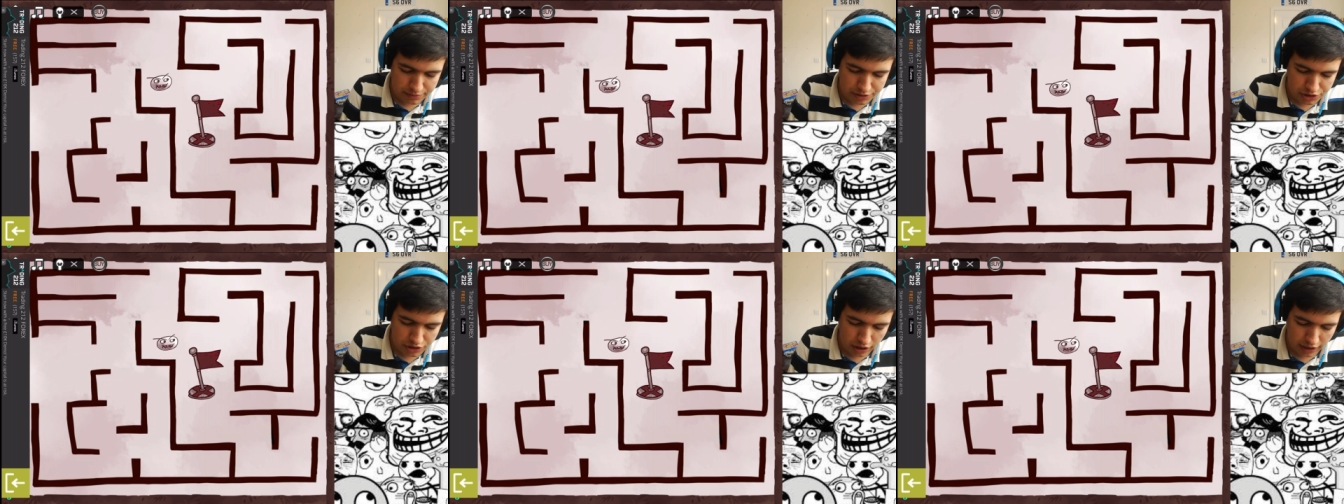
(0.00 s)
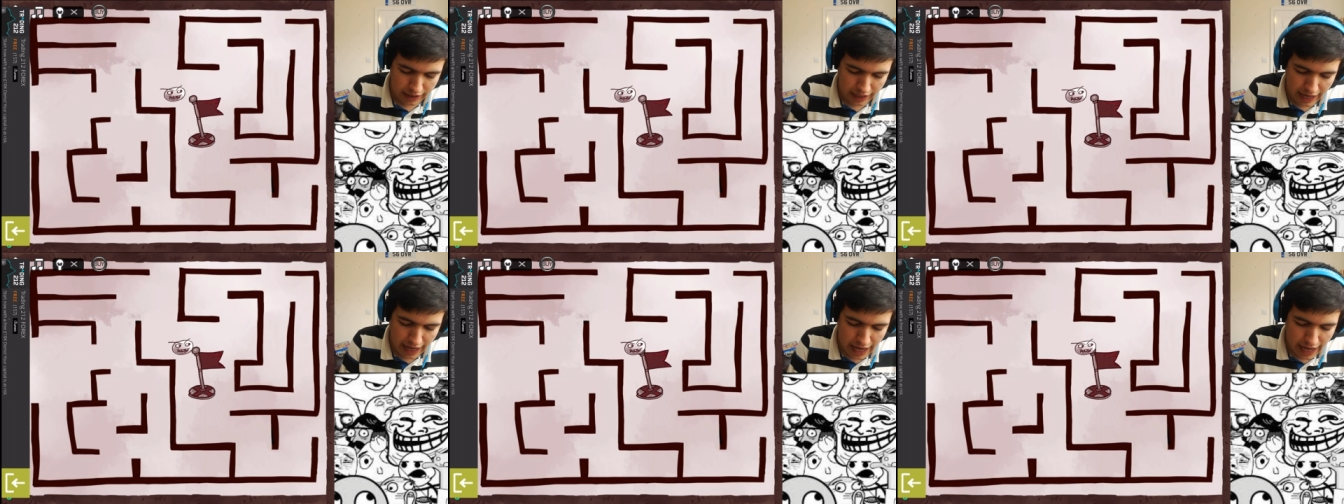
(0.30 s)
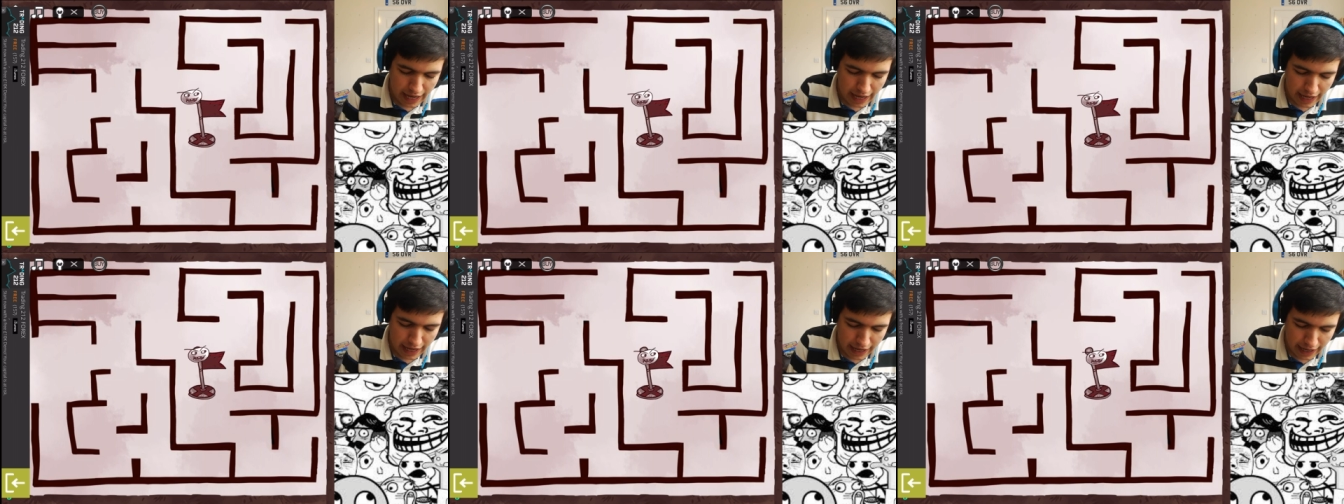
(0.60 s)
Him just going ha
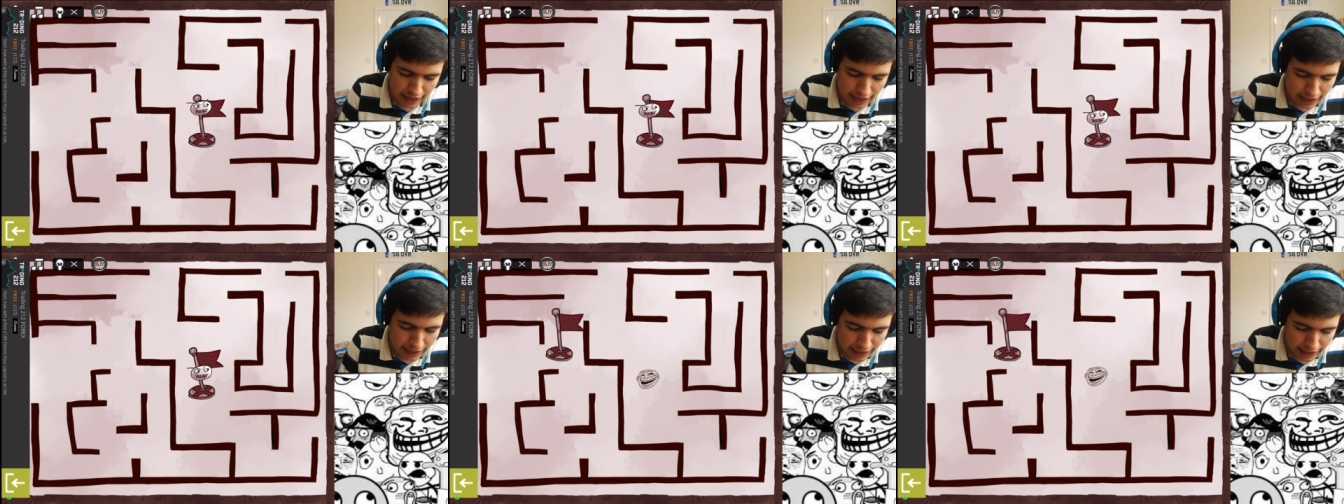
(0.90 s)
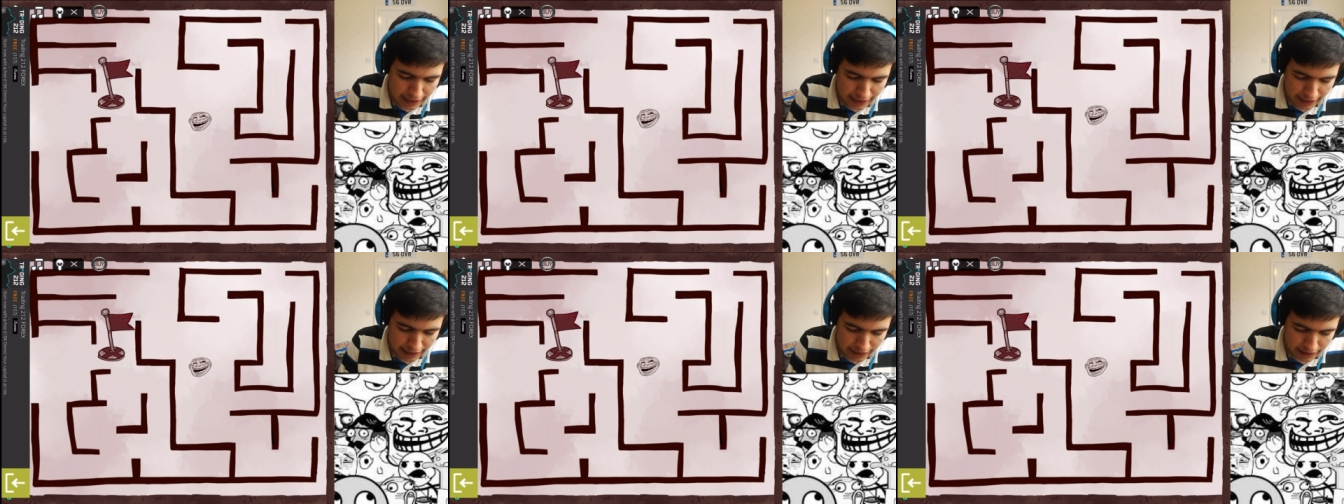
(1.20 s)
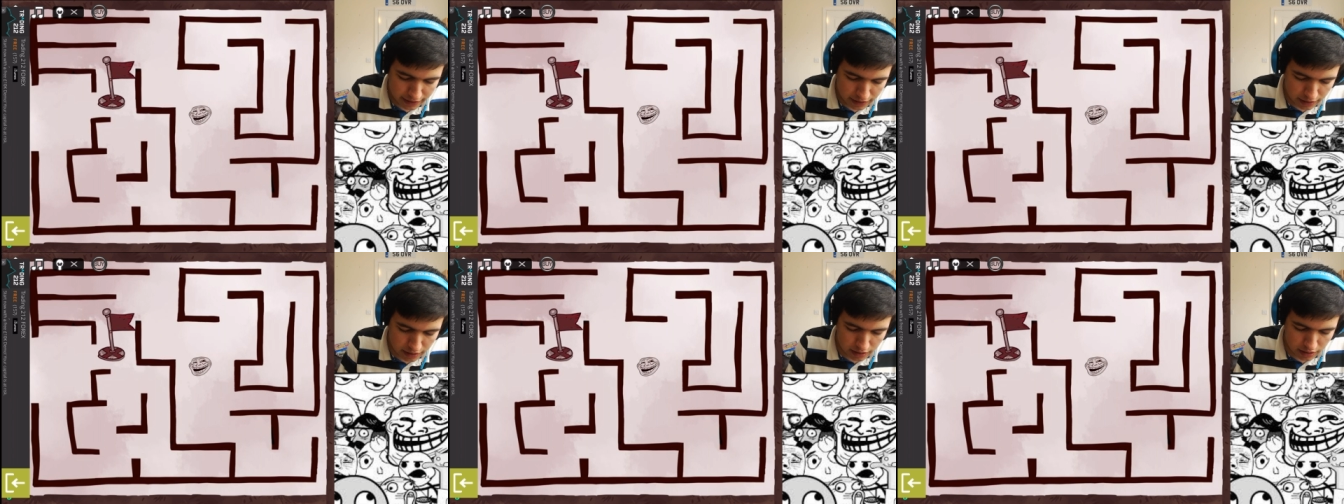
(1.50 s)
ha ha
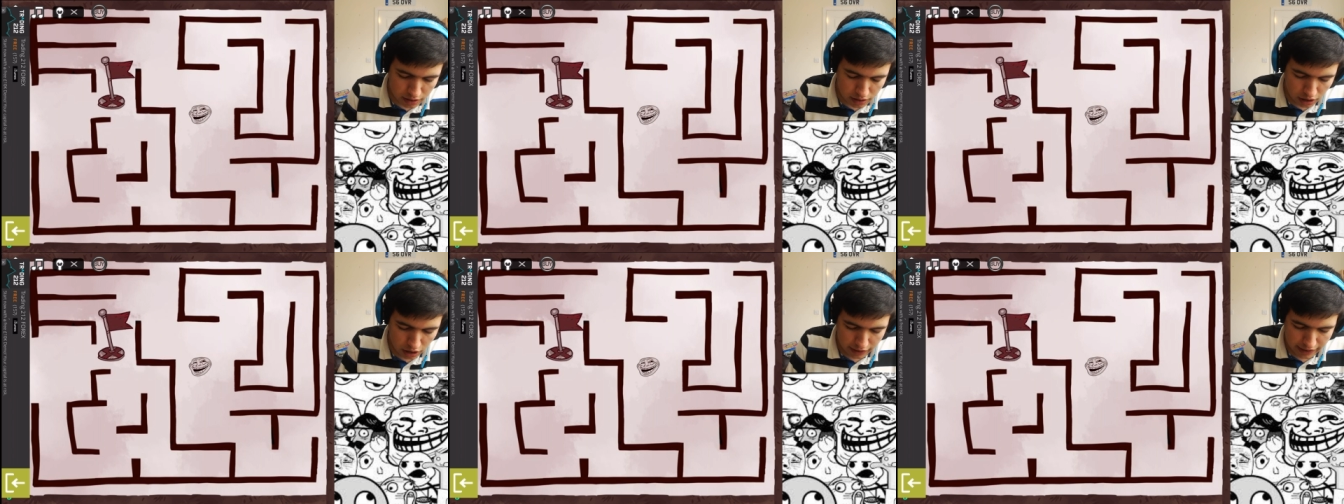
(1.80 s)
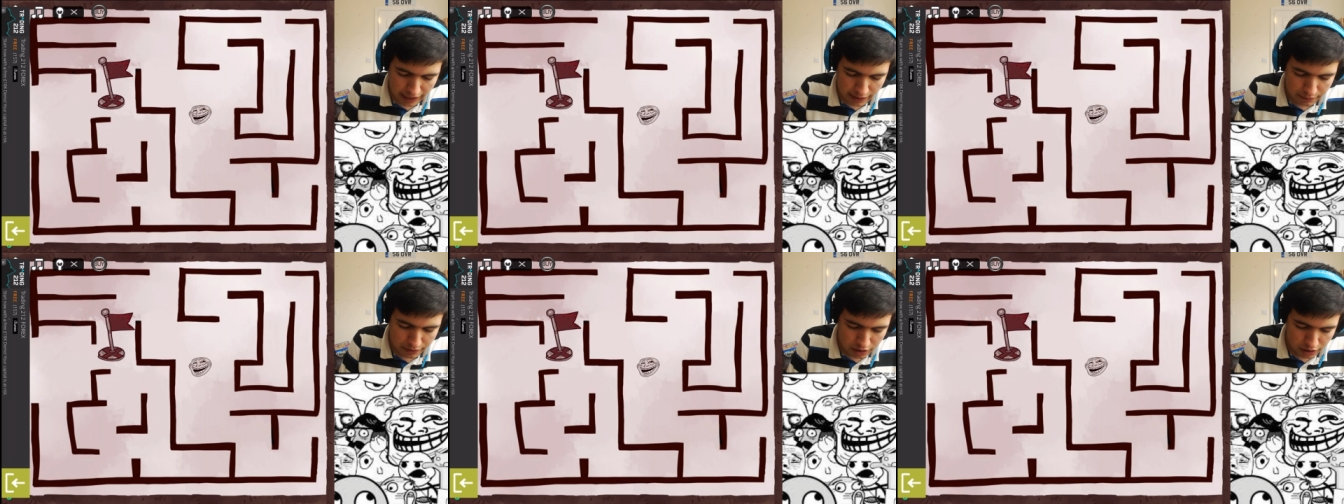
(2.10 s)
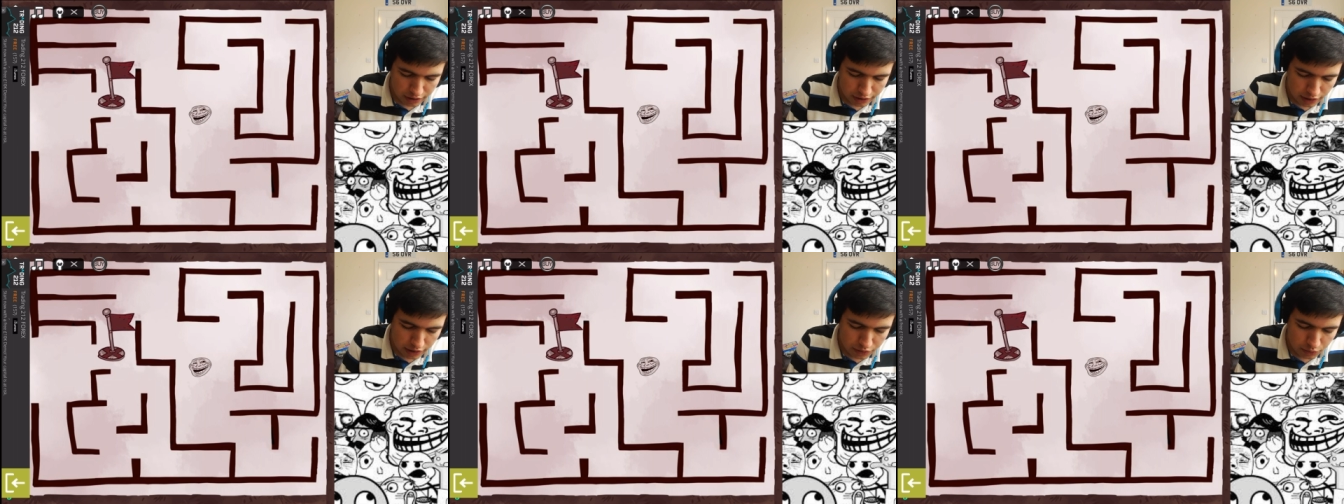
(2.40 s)
ha ha. Okay, we
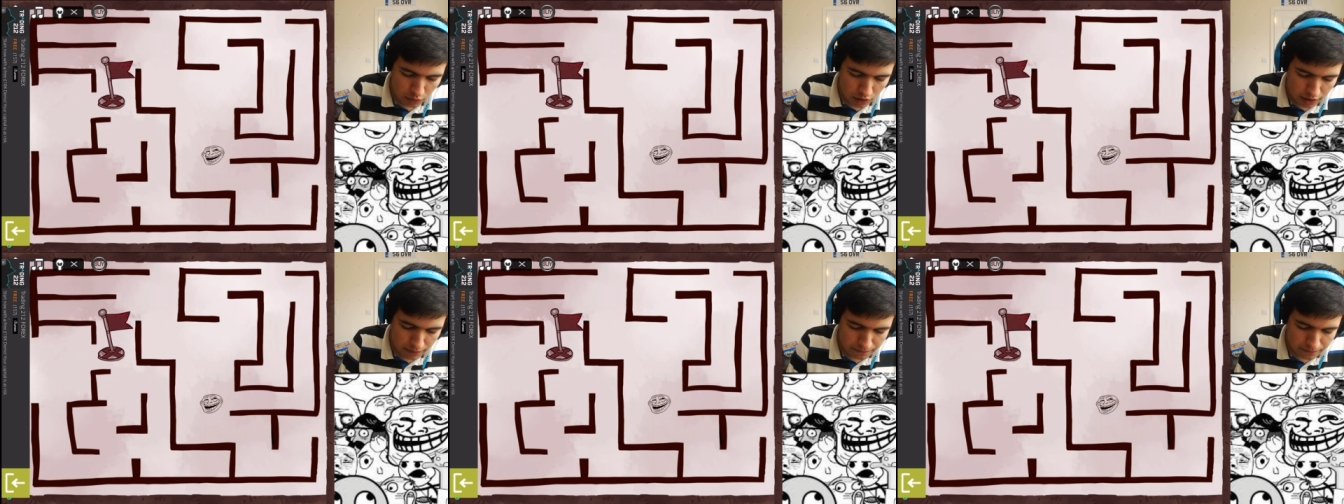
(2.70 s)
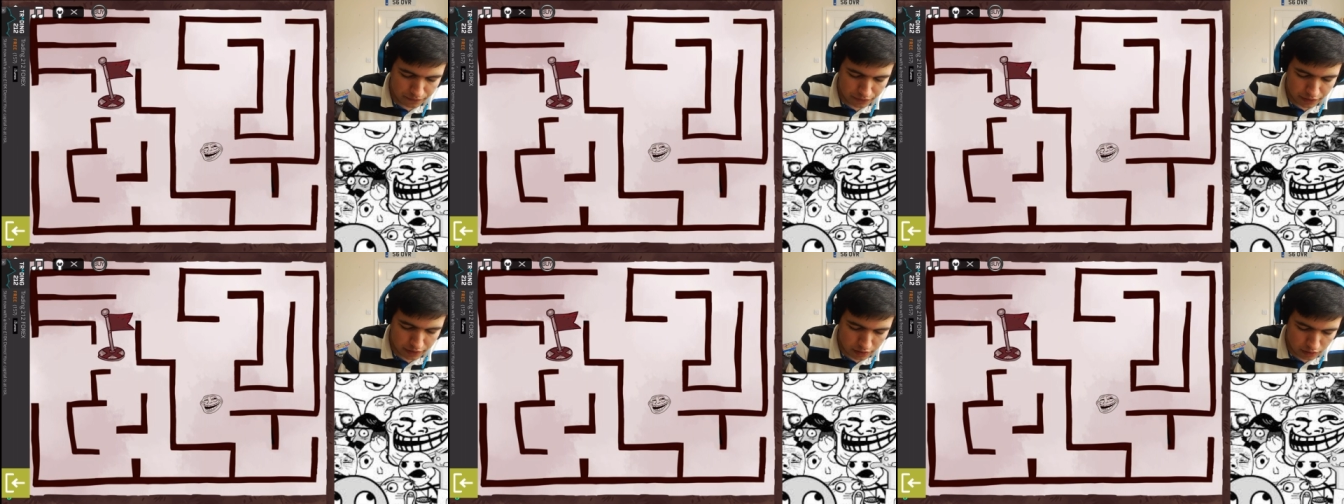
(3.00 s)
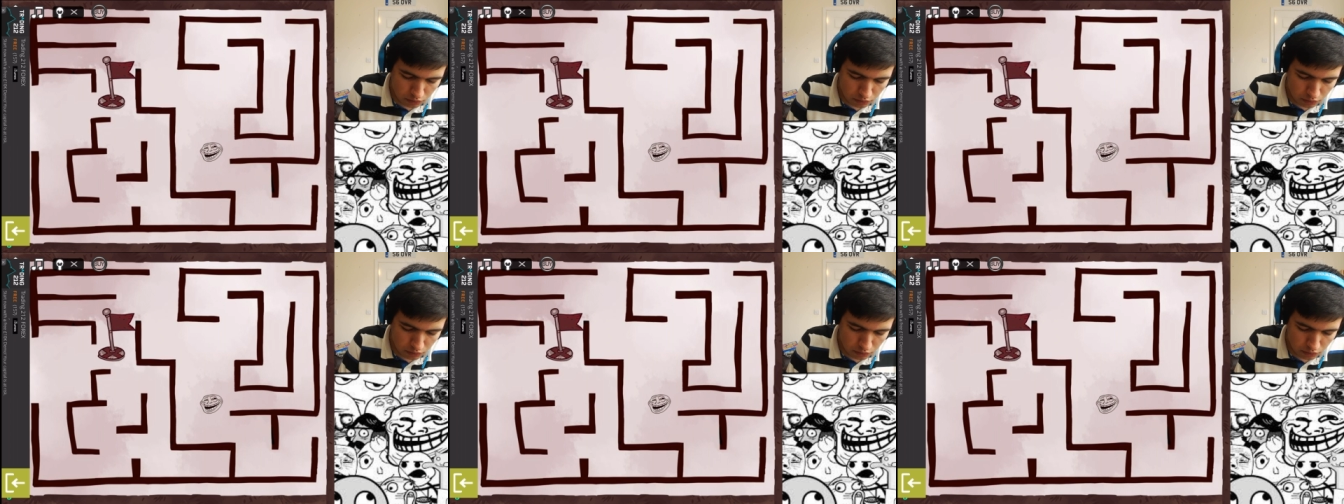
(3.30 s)
got another one.